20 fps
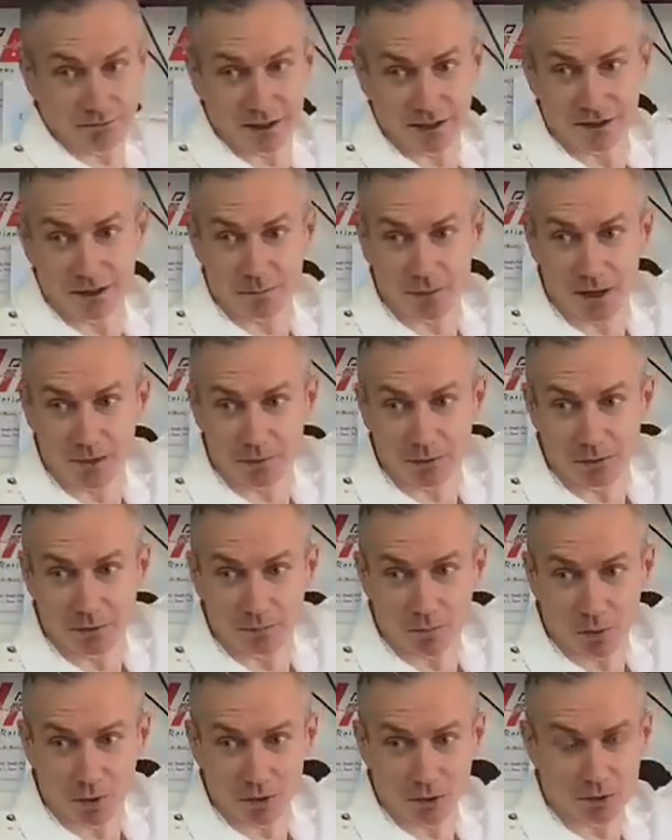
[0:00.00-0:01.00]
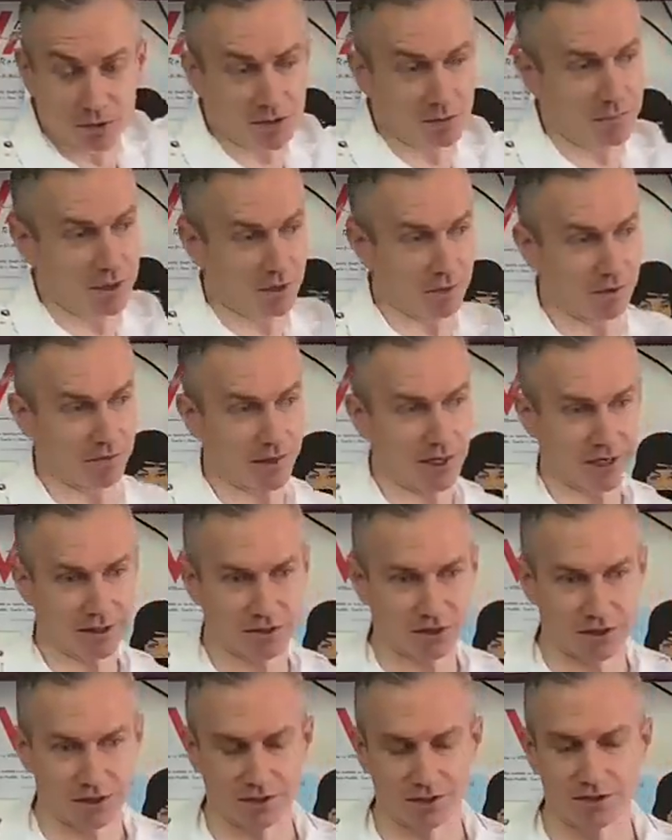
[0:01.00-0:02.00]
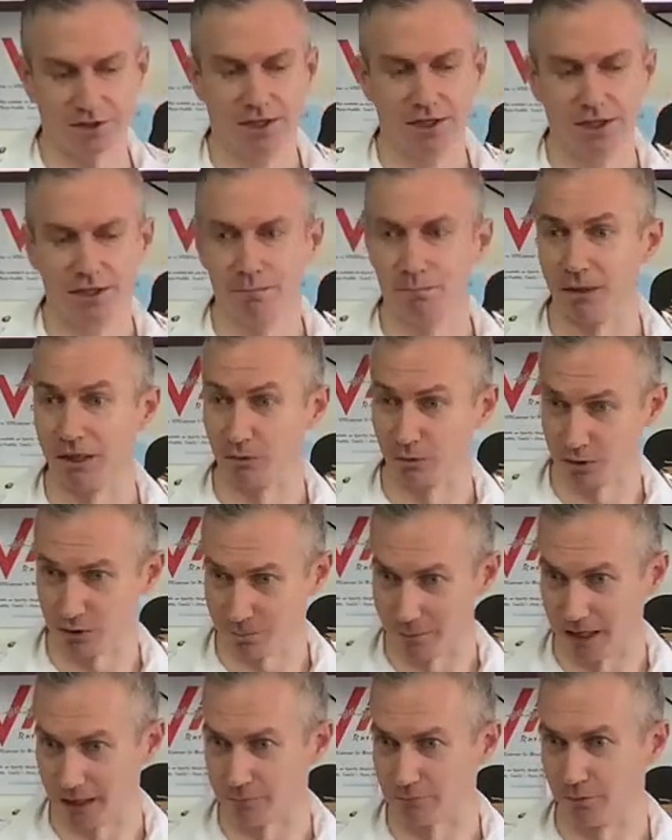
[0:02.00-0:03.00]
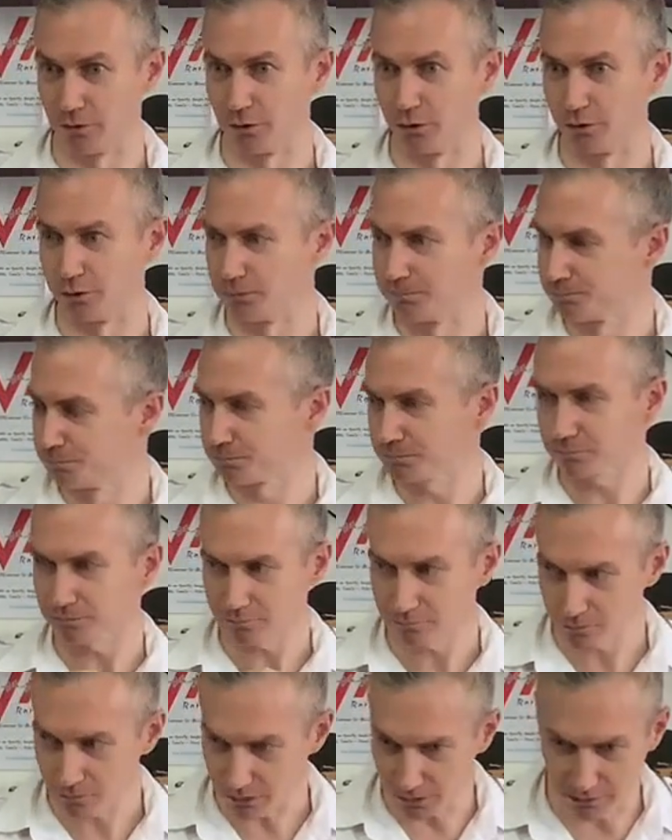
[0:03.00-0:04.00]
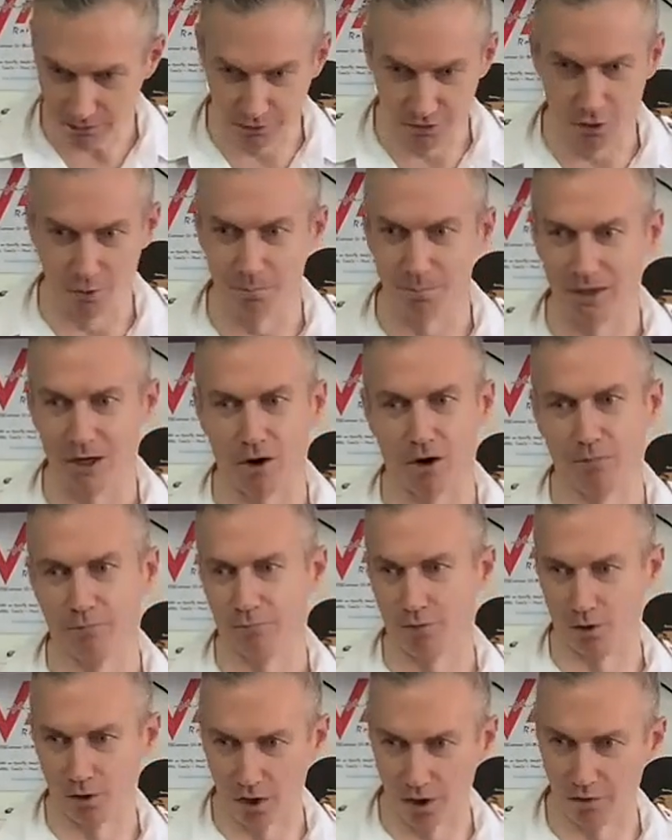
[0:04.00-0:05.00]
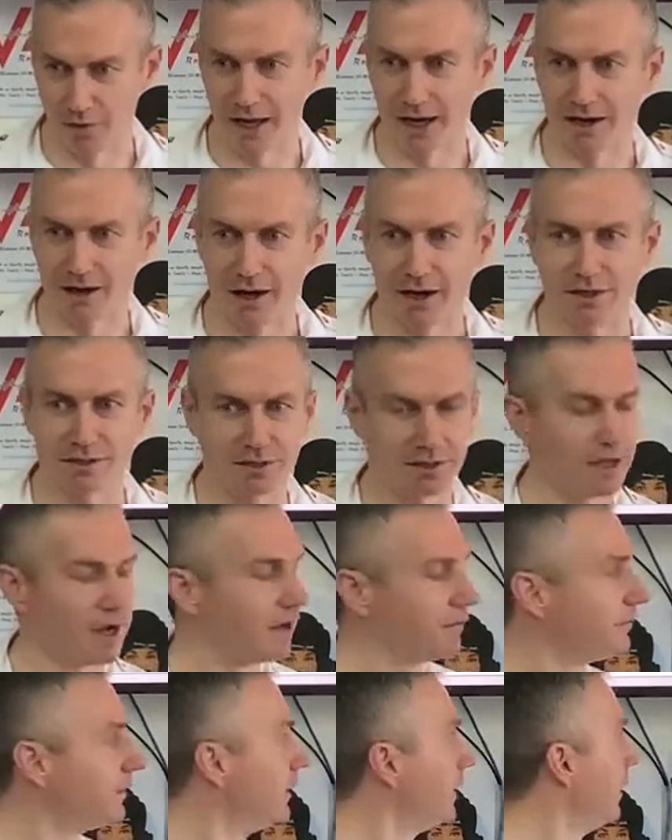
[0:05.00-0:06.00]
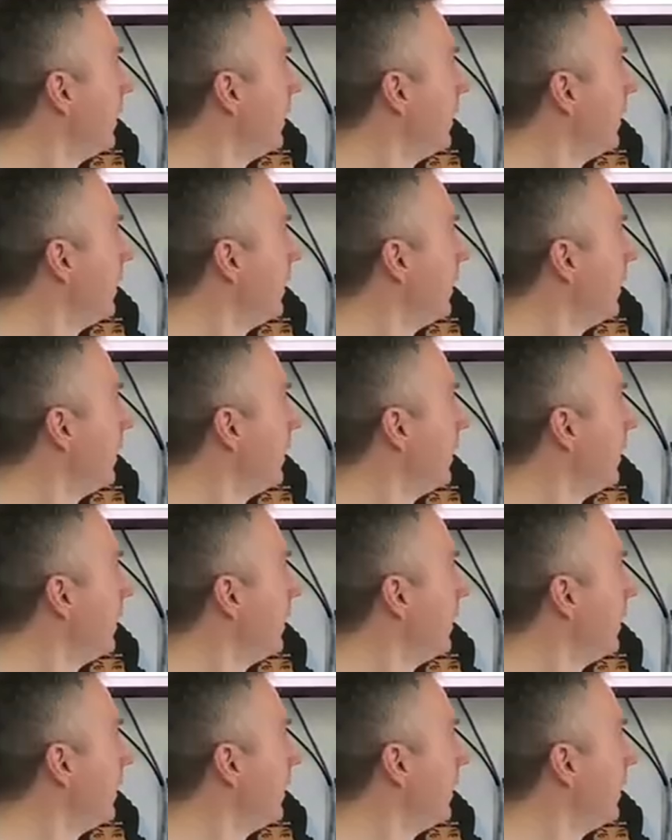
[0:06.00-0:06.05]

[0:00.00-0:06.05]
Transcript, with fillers: in the bubble, more towards the middle, and then it's just be respectful, don't be harmful, all that kind of stuff.